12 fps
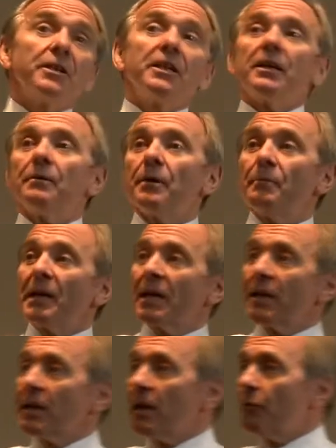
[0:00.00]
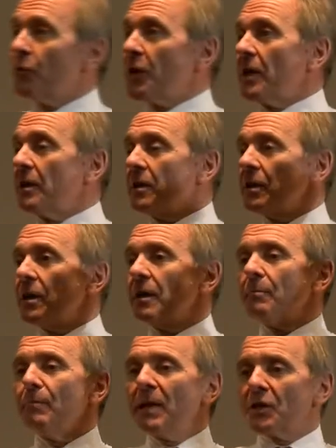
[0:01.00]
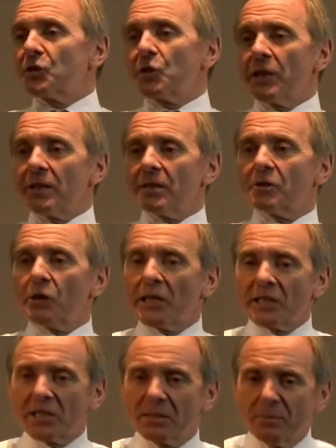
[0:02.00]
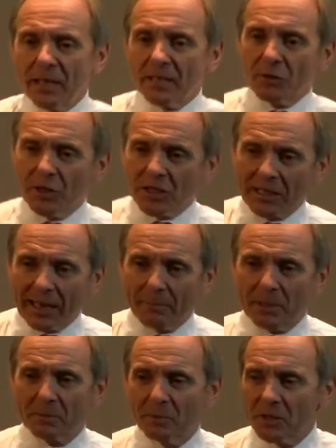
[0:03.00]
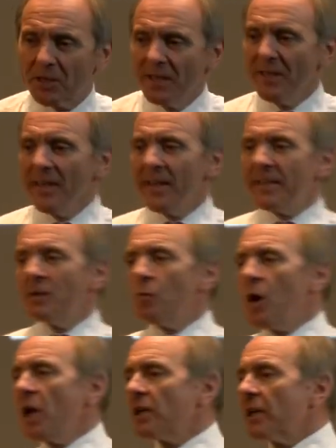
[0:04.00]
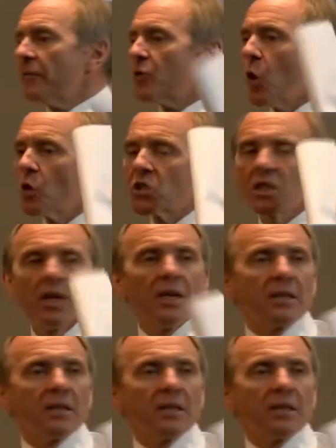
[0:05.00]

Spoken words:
in the middle of the greatest military establishment in the world, and of course,